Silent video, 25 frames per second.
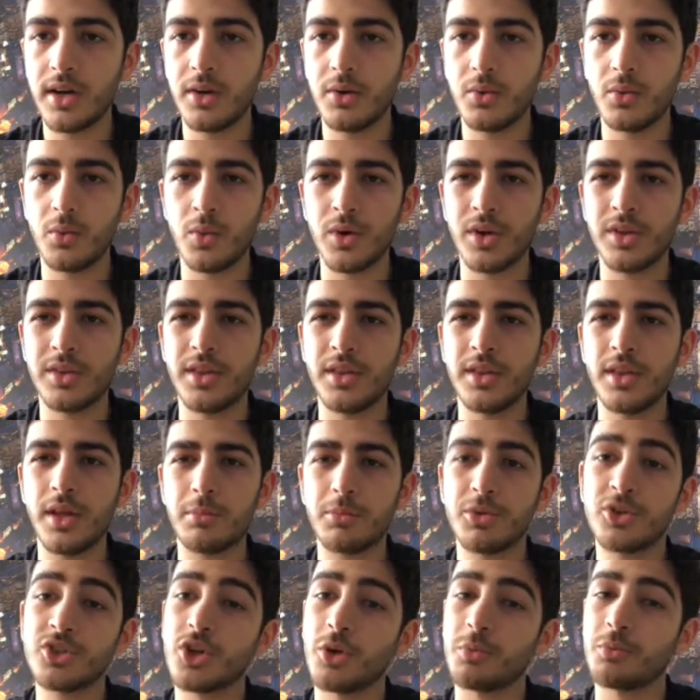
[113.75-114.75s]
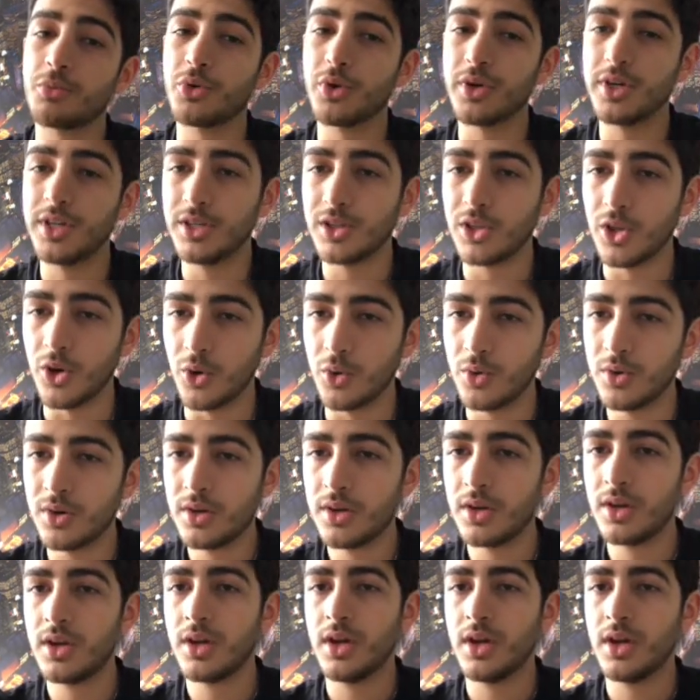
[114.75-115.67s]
where the numbers are pretty low.